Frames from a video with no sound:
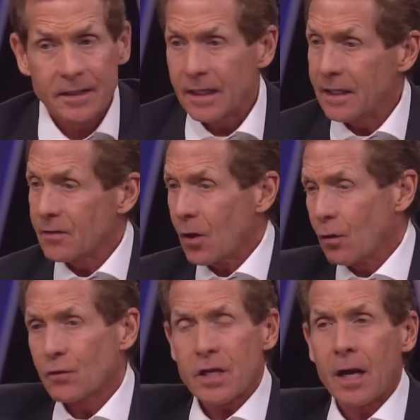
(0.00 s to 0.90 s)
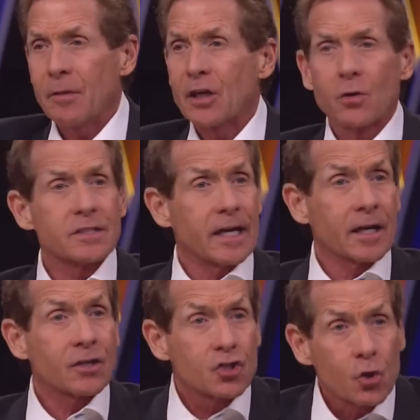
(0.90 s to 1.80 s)
and then in overtime, he goes
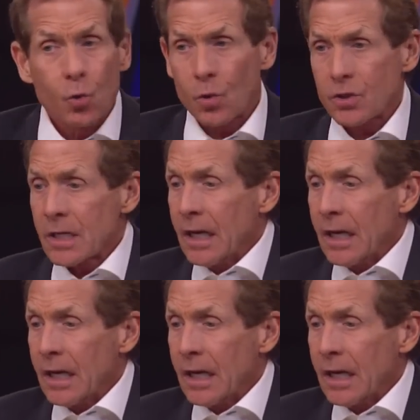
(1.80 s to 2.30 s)
down and scores.